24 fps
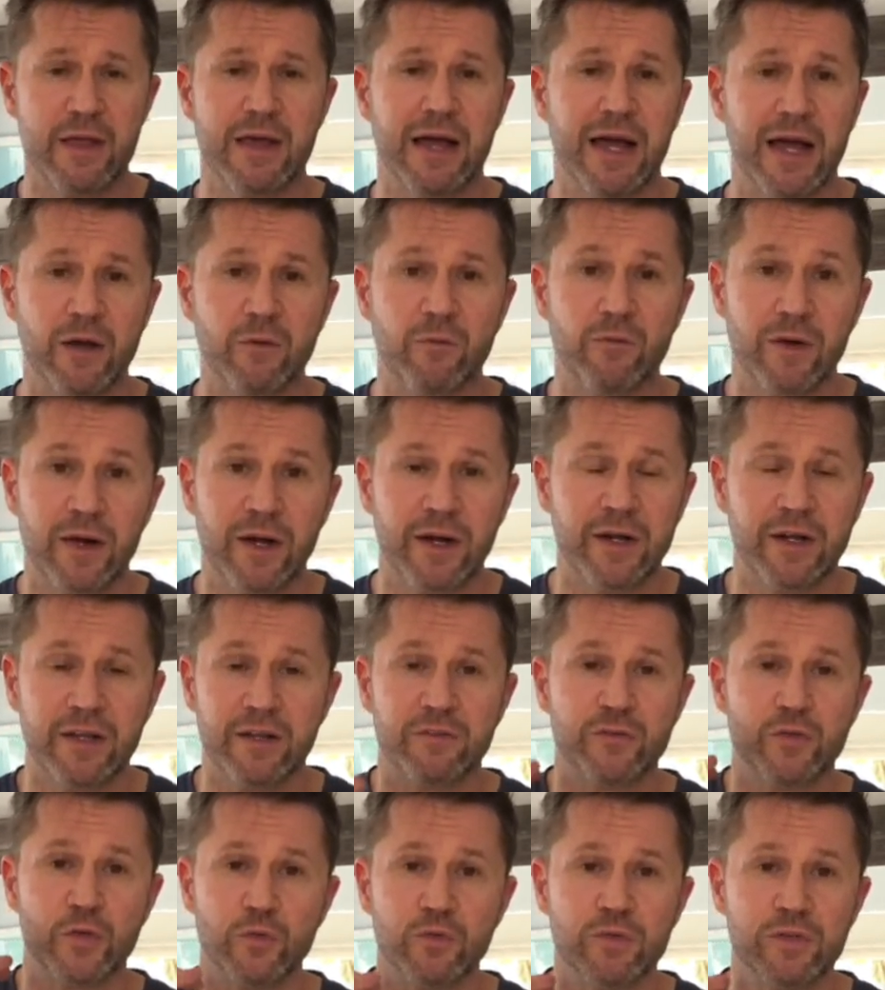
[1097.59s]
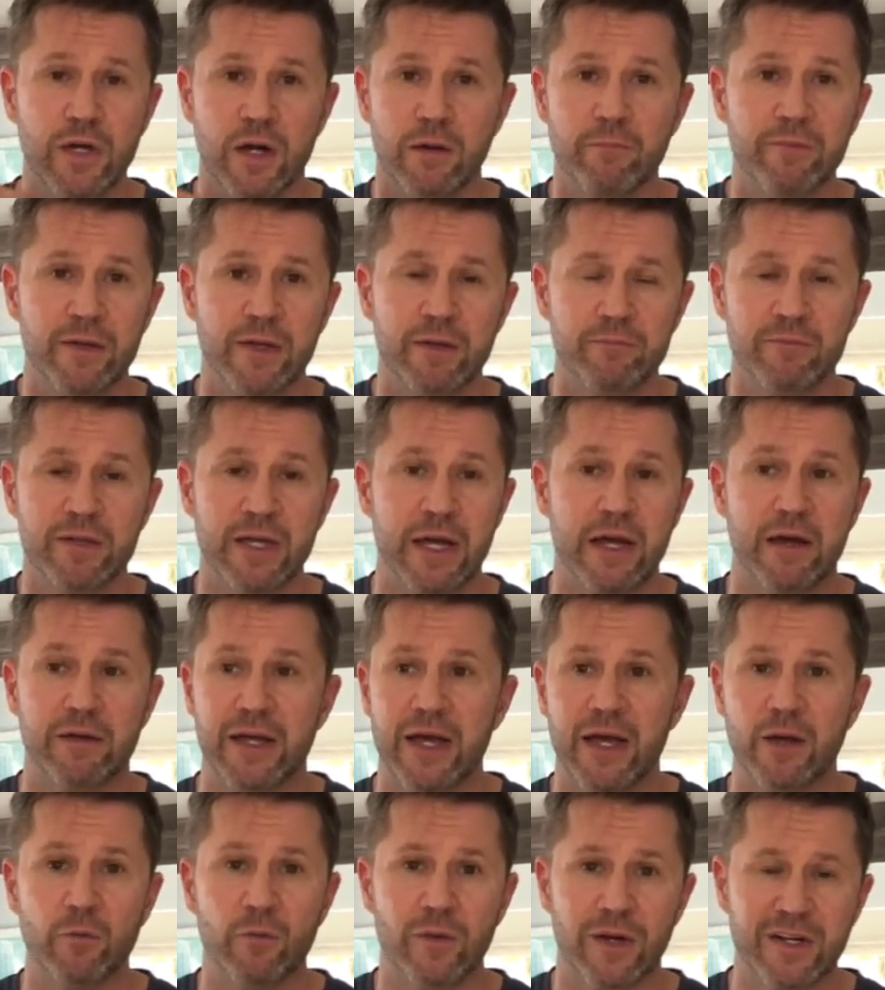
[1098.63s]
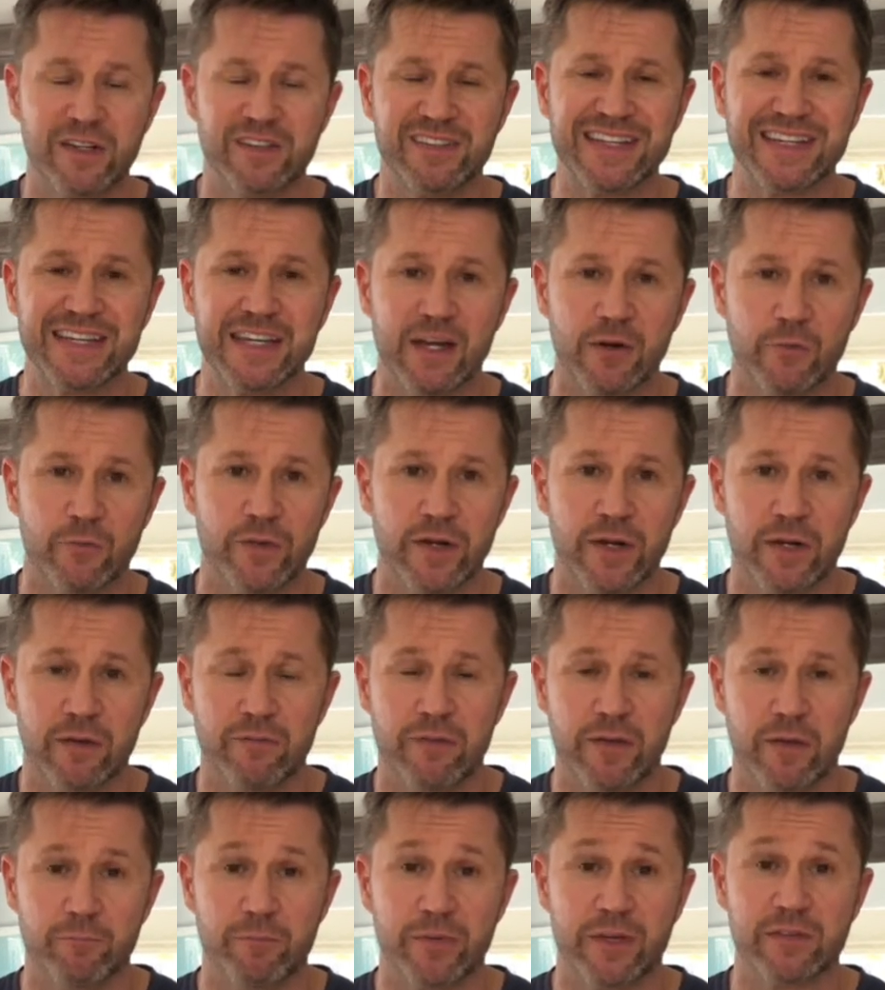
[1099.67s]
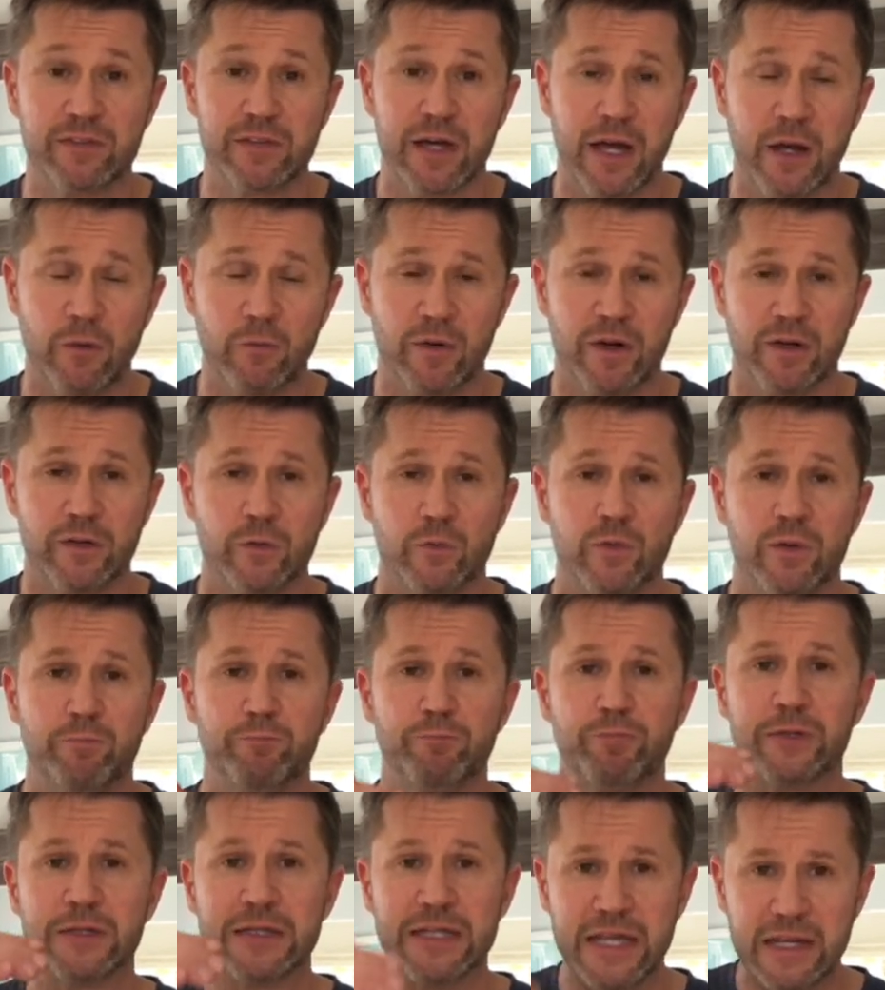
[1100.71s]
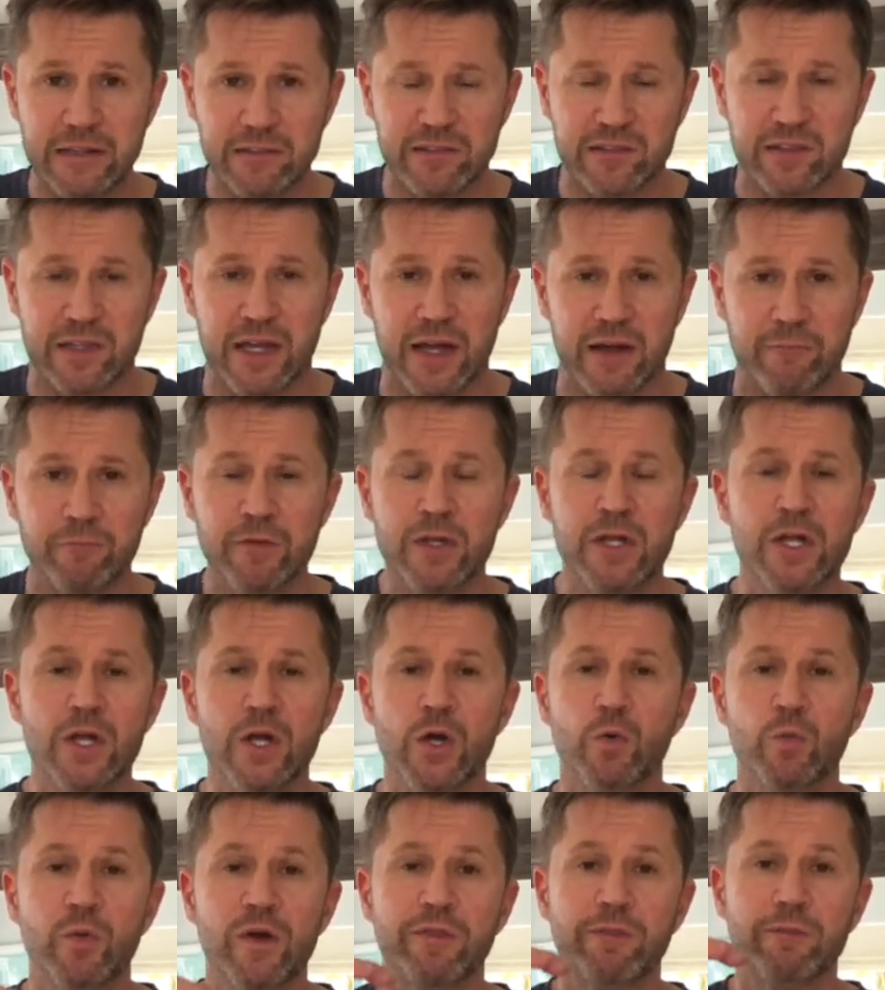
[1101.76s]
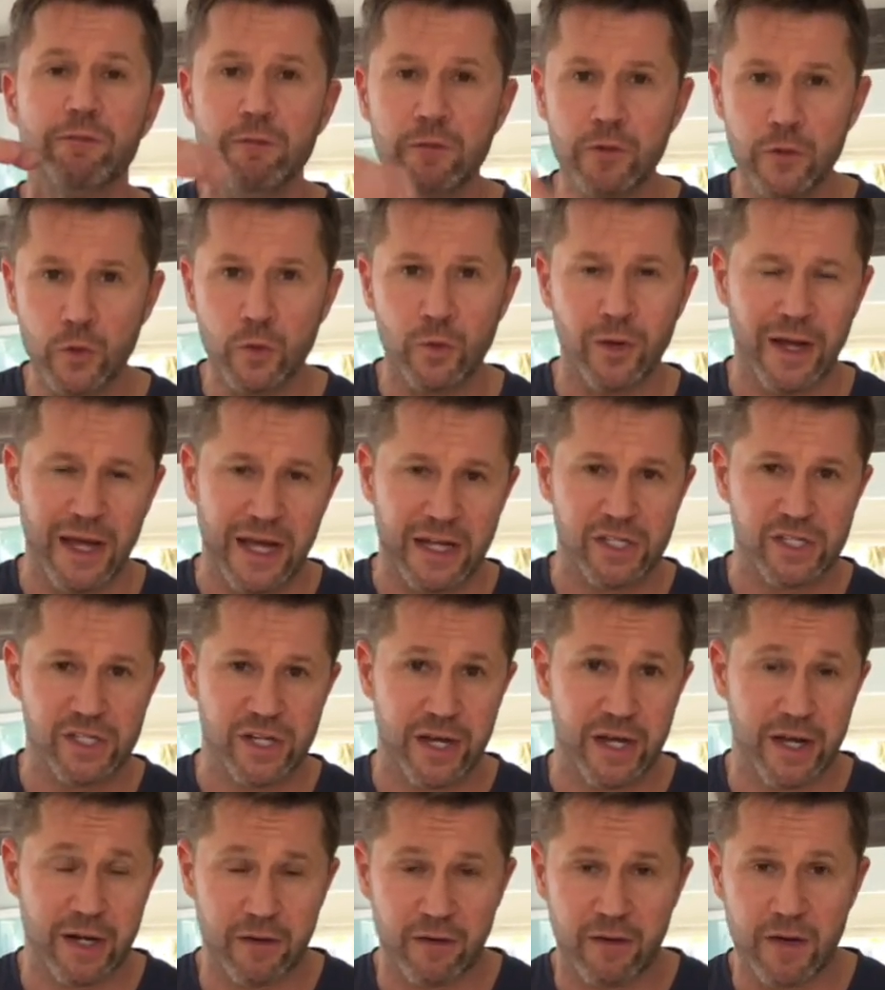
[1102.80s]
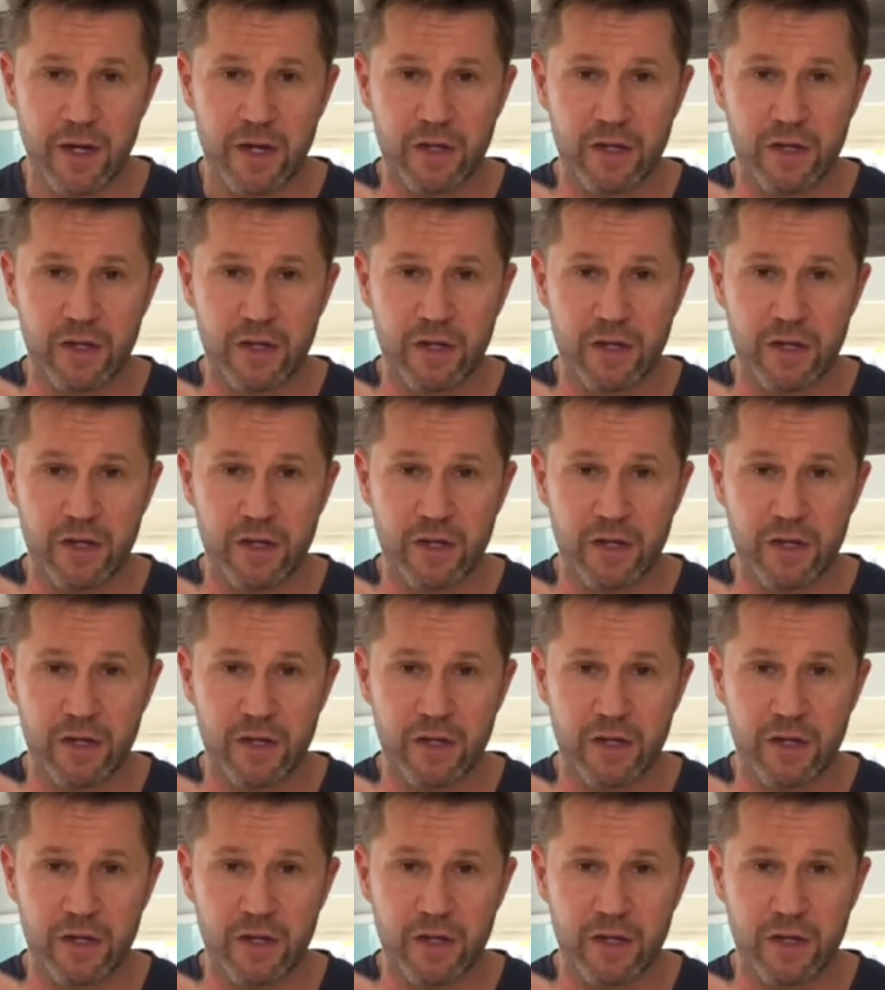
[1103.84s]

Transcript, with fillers: I wanted to dumb them down. I wanted to get rid of them, because I wanted to replace them with new head chatter.